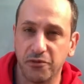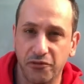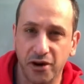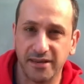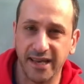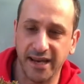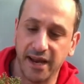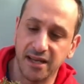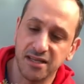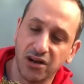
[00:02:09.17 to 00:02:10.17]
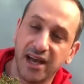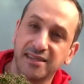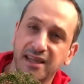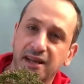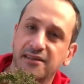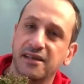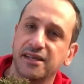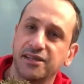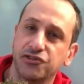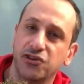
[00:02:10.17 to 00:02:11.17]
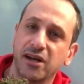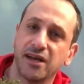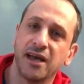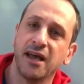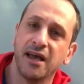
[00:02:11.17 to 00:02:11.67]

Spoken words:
before I take it out is I started to clean the trunk.